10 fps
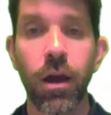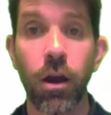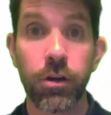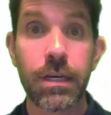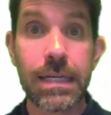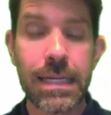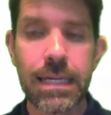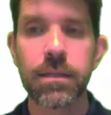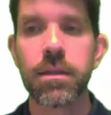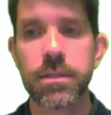are going to
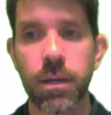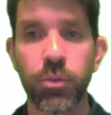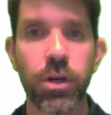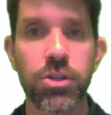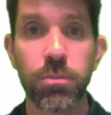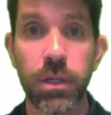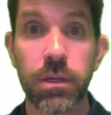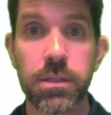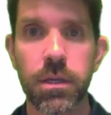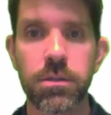need the separation
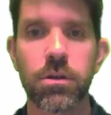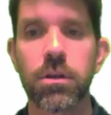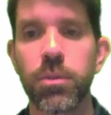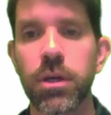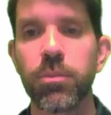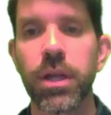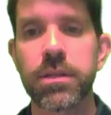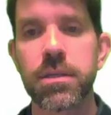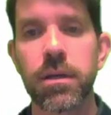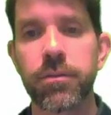because things are going to be
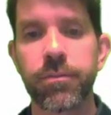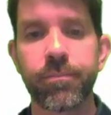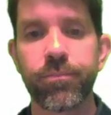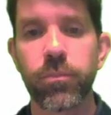complex enough.